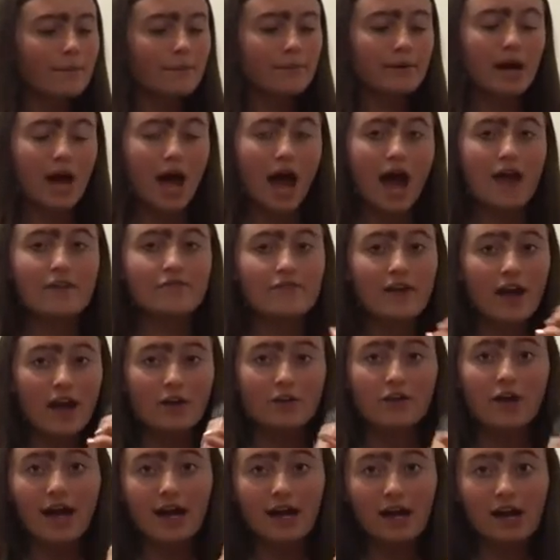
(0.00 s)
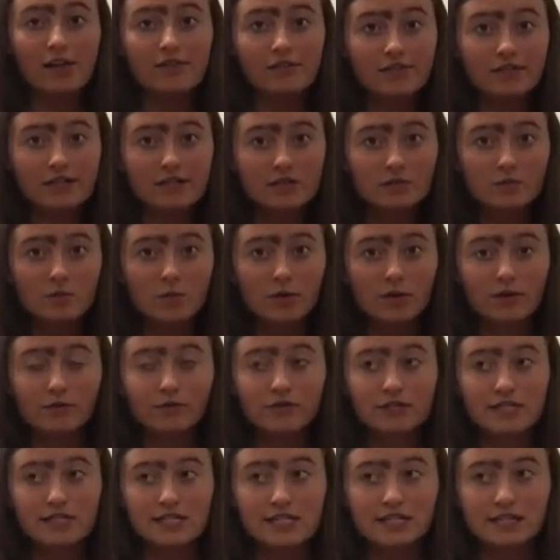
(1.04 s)
But I found, I got this one
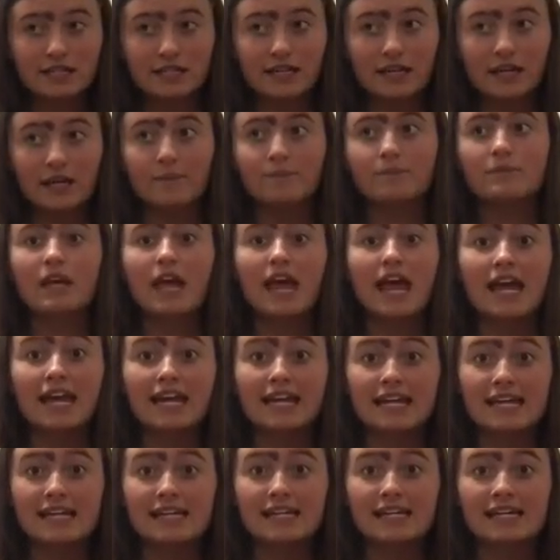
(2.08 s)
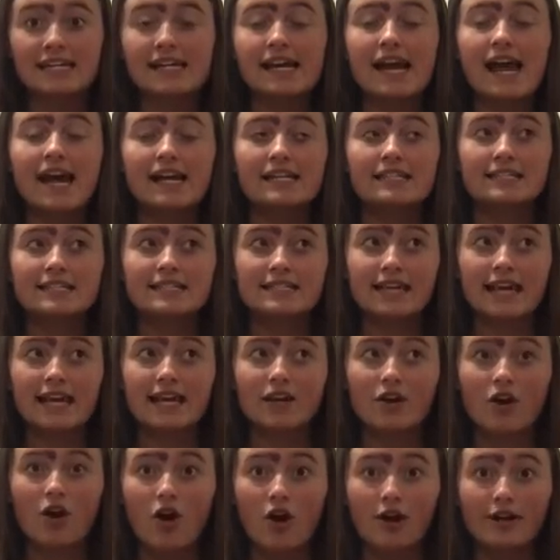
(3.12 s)
recently and it has
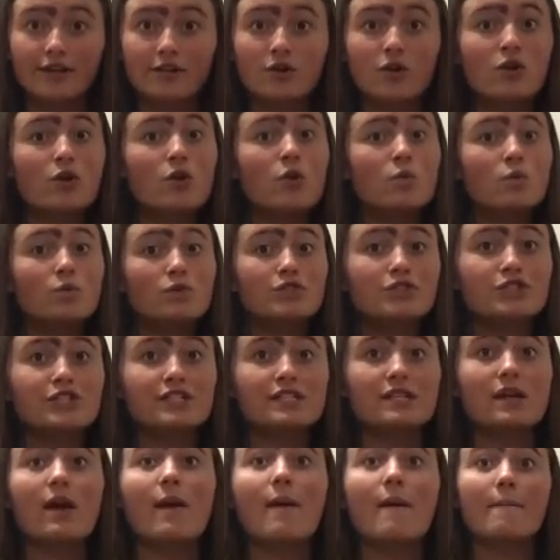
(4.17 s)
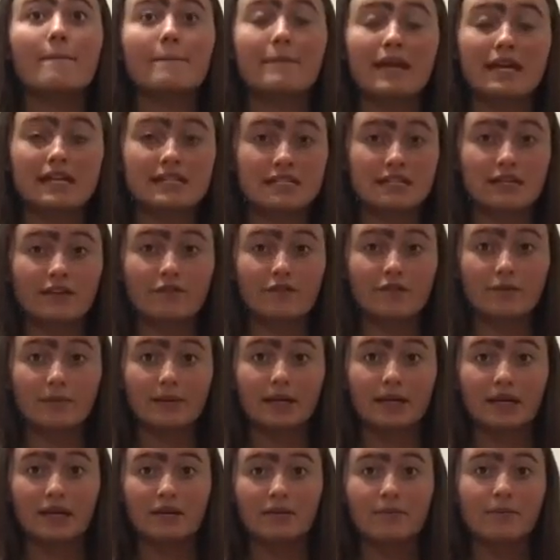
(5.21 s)
stayed on, which is amazing for
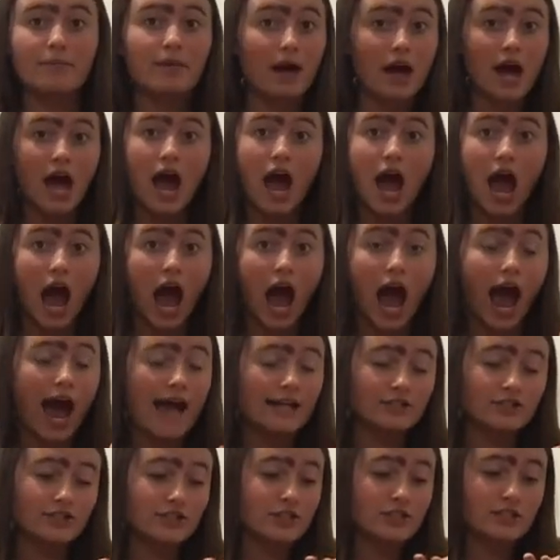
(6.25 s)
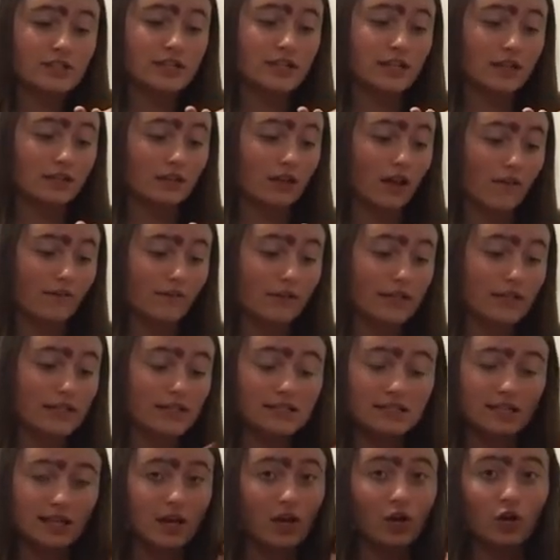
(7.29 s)
me, but I just love it.
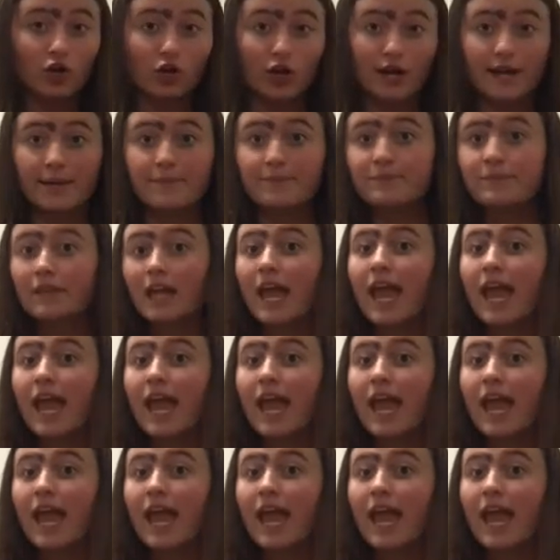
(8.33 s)
It's like great.